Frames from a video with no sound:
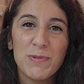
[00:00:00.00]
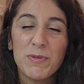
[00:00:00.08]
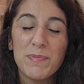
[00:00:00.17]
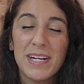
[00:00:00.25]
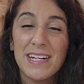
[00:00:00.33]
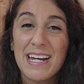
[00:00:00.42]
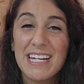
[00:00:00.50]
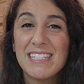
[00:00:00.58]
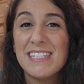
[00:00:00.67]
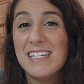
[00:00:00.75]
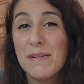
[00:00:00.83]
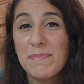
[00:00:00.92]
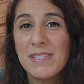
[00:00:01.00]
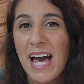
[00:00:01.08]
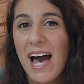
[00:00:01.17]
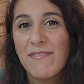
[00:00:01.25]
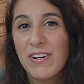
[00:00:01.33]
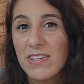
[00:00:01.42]
will be a nice dip to
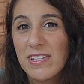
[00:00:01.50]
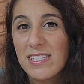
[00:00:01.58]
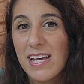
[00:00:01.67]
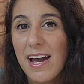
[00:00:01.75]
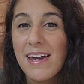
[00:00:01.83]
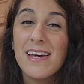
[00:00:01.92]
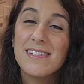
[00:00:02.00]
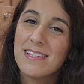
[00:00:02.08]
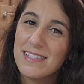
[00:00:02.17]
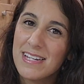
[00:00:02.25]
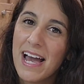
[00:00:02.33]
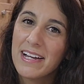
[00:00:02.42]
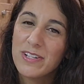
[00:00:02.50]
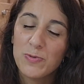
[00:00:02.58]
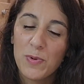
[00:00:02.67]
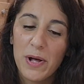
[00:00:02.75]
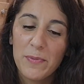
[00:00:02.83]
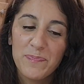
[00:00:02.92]
have on the side as a snack as
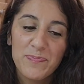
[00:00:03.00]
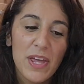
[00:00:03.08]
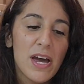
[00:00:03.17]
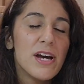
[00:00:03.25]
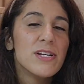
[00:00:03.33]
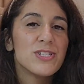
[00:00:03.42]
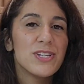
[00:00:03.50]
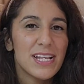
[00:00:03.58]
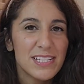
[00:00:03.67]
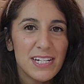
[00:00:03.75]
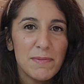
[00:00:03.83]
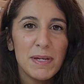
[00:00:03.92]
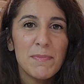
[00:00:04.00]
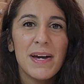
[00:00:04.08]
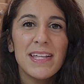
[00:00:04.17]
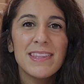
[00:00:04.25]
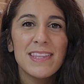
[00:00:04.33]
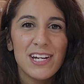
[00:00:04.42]
well. So that's going to be
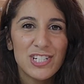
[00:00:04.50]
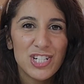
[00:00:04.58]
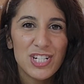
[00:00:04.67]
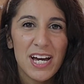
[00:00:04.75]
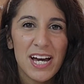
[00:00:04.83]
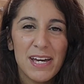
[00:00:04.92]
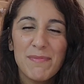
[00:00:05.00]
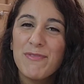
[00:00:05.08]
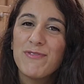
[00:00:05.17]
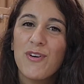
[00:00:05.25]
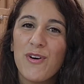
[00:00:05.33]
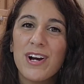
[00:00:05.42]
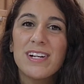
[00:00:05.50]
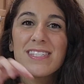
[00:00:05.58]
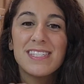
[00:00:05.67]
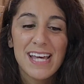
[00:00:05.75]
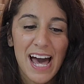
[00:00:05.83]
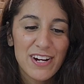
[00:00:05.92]
my lunchtime for
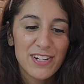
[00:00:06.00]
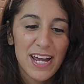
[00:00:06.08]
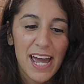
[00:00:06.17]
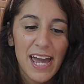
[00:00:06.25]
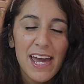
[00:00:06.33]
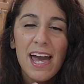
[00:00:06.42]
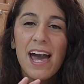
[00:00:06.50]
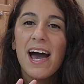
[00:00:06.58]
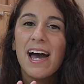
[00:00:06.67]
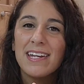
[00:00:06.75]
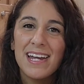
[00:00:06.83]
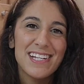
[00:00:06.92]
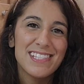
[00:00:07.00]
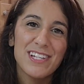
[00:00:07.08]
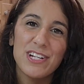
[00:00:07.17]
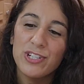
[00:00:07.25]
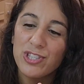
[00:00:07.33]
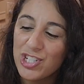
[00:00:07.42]
Saturday, a nice
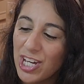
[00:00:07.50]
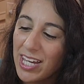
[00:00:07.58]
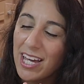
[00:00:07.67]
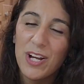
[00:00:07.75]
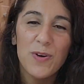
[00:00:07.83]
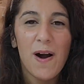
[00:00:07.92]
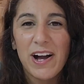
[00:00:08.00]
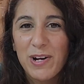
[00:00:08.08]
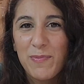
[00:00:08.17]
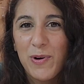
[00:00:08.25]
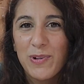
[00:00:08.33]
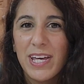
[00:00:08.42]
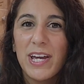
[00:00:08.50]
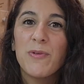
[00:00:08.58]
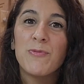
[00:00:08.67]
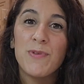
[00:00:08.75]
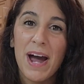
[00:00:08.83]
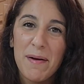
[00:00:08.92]
little chicken guacamole
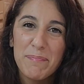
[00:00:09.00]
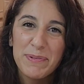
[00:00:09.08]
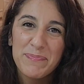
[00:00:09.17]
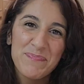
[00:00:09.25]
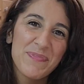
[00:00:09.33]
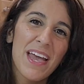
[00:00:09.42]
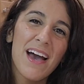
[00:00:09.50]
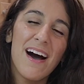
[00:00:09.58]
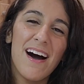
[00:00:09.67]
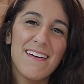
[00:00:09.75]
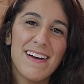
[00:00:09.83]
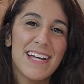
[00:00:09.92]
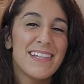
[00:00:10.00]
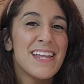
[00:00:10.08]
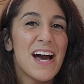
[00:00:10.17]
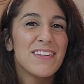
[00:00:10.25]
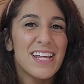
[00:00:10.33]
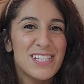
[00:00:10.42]
wrap. All right,
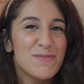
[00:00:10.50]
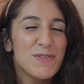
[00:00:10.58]
now let's